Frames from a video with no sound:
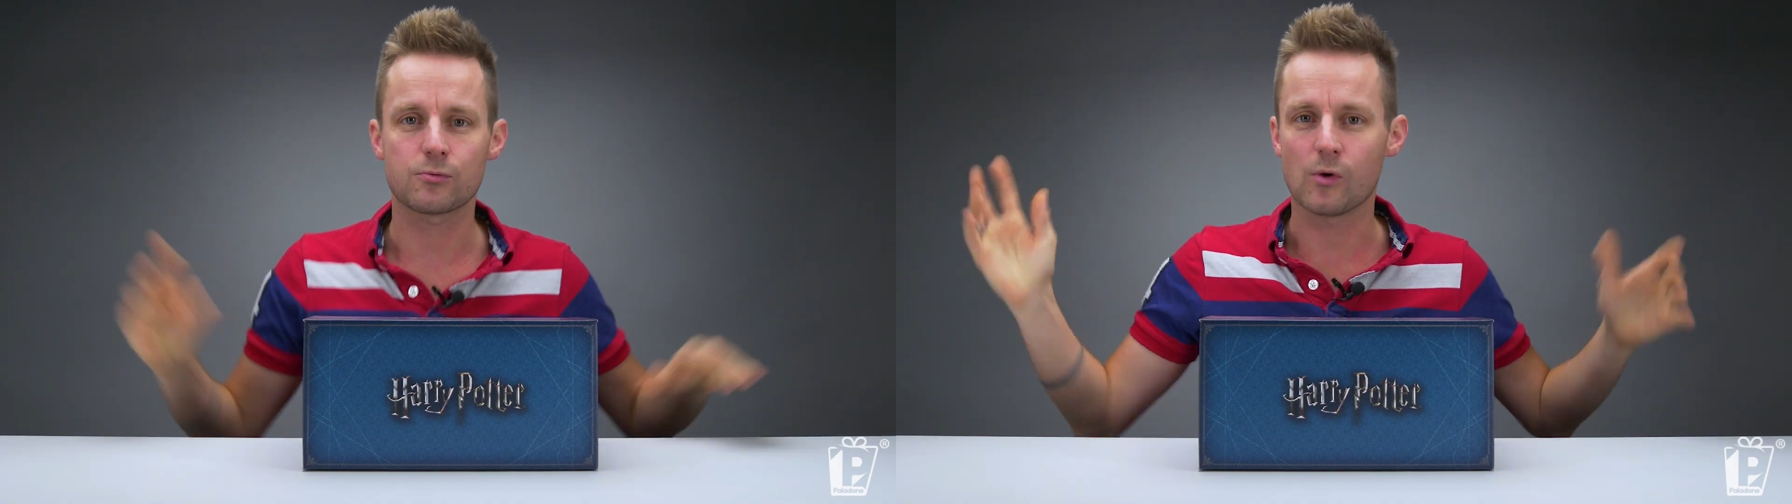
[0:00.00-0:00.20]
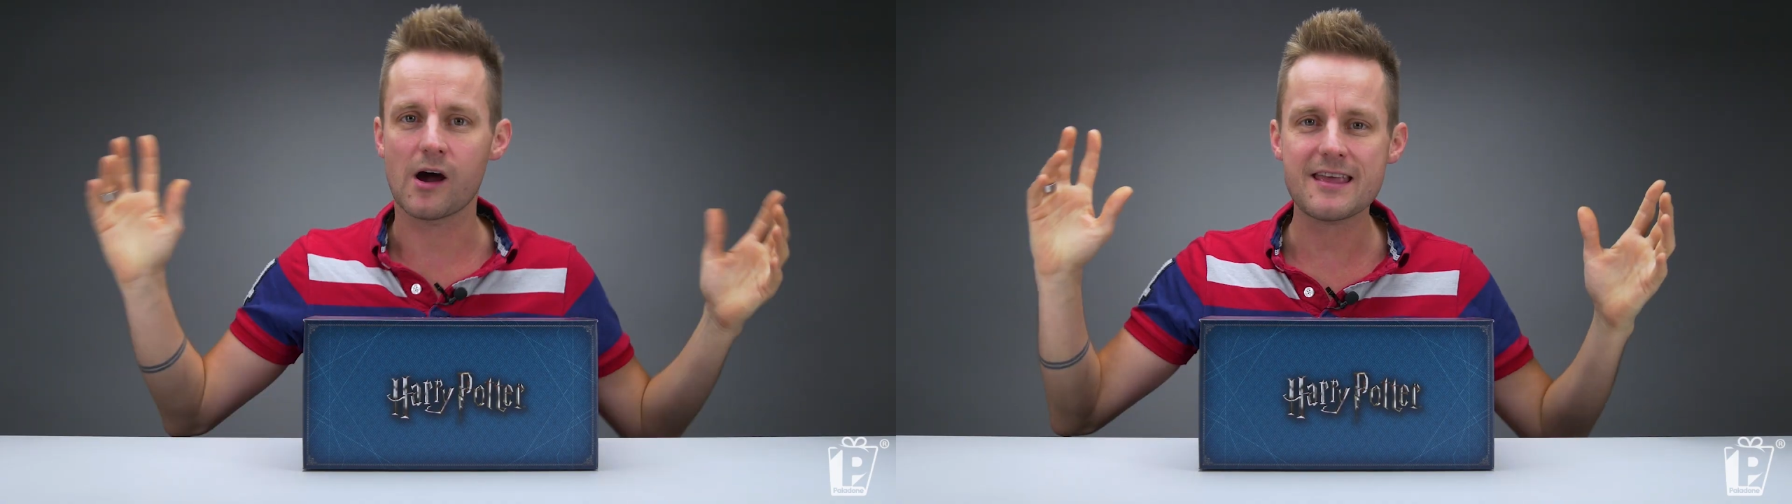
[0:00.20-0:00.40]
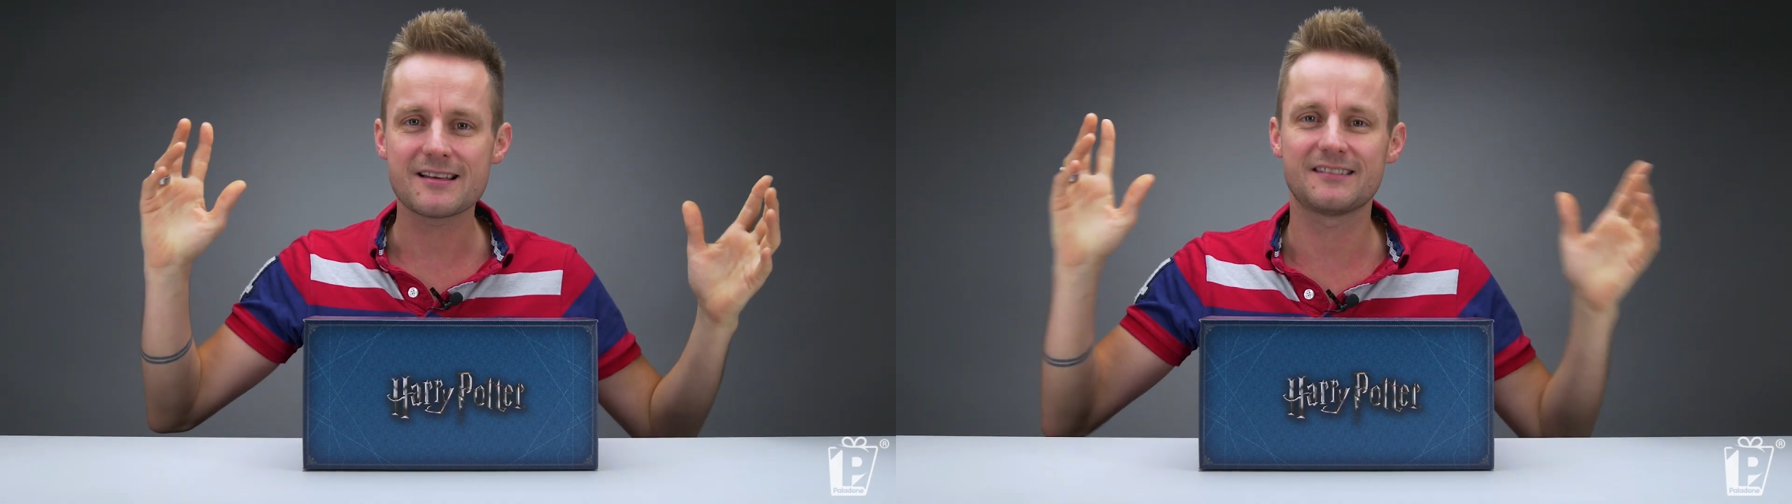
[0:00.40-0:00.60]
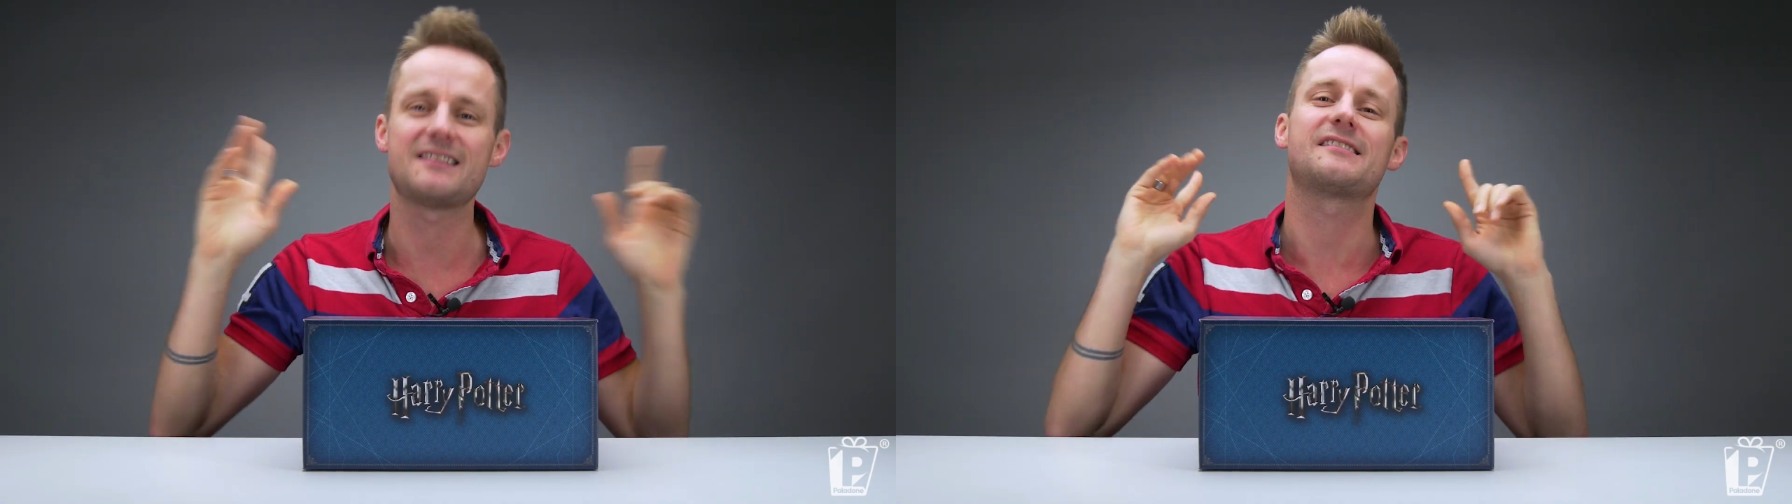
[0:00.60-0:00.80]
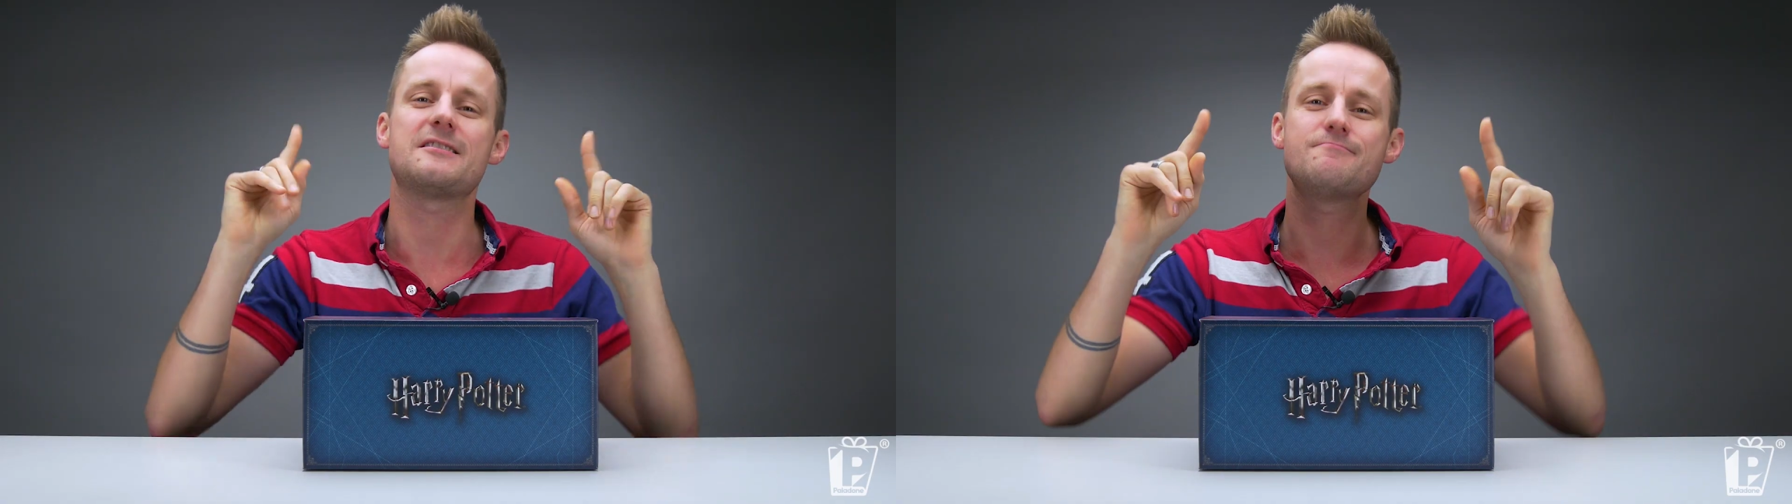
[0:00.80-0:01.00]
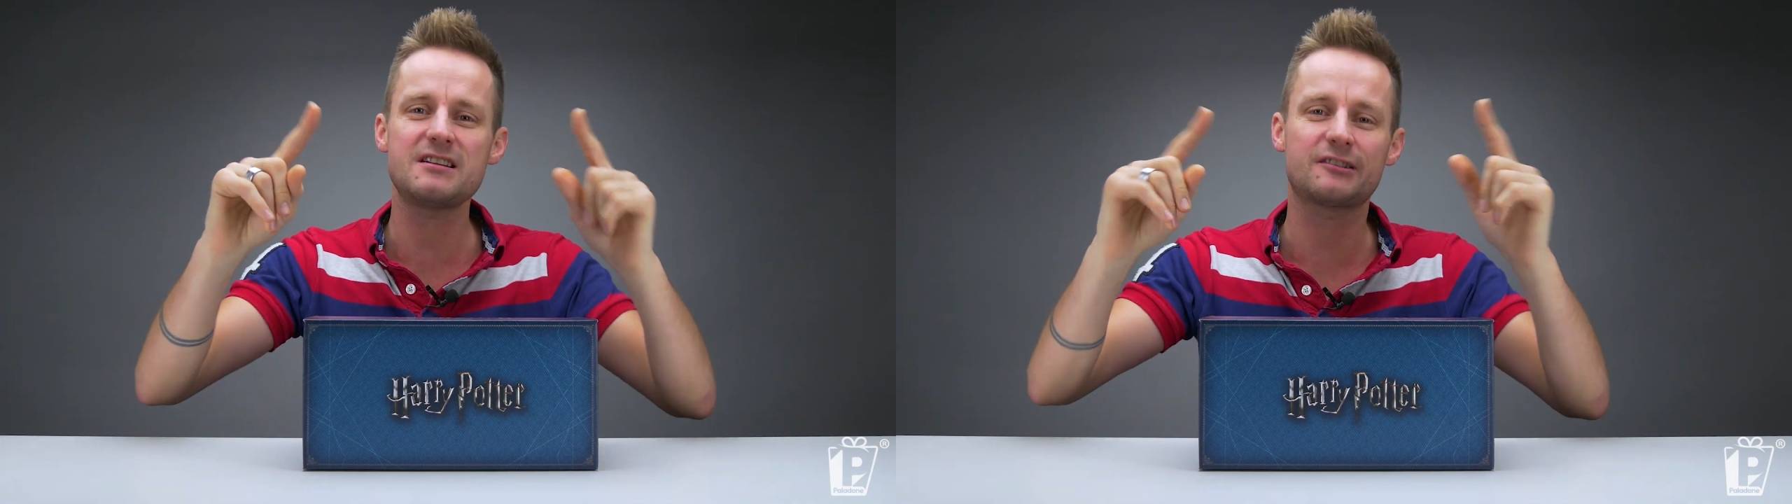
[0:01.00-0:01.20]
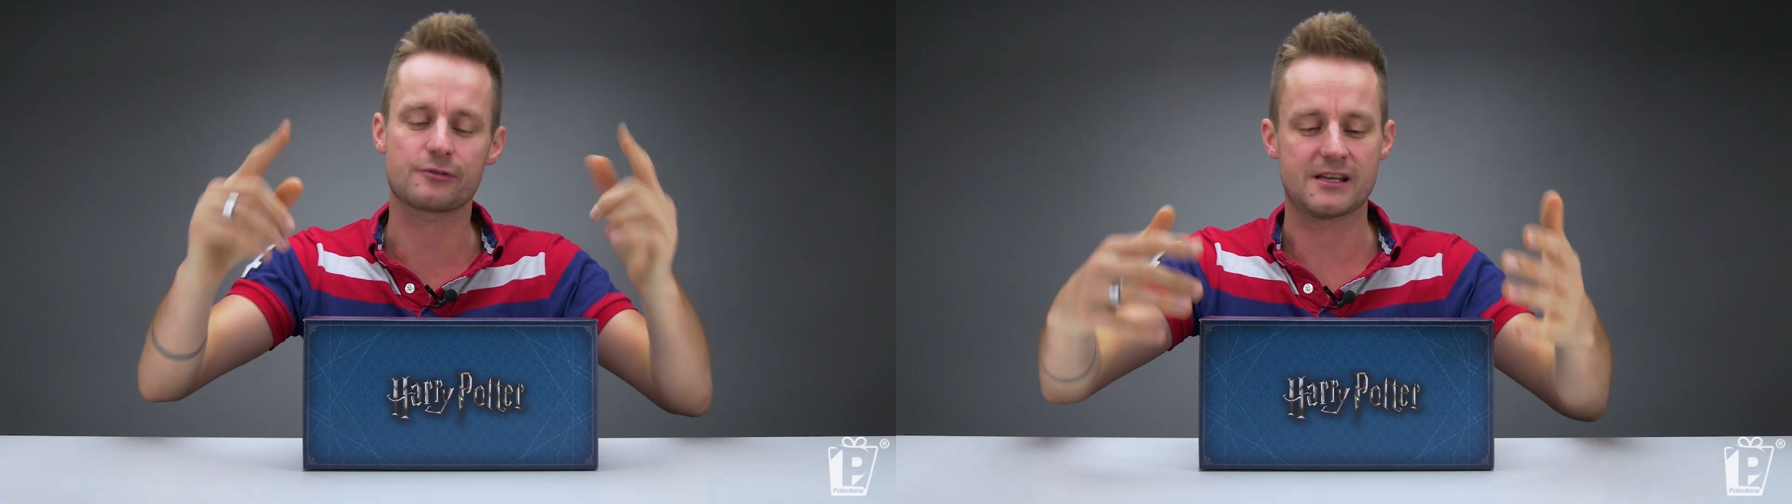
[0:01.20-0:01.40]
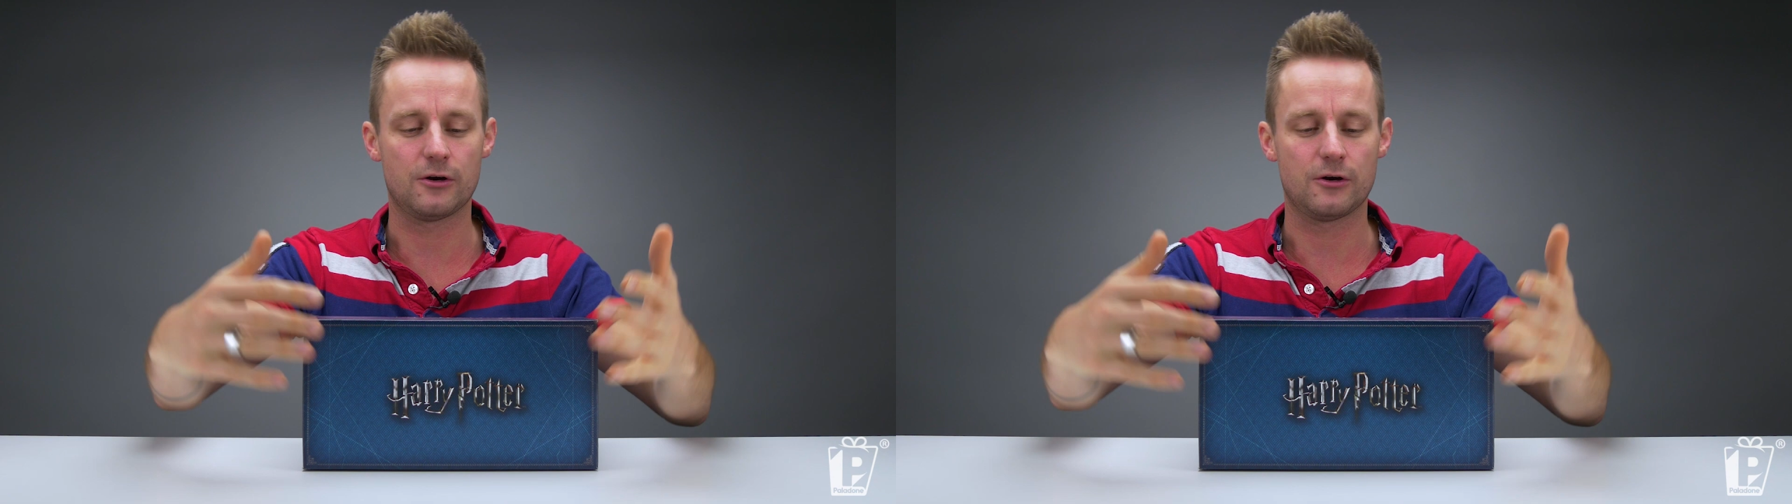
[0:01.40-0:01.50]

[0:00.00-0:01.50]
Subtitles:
Why? Because it's a mystery.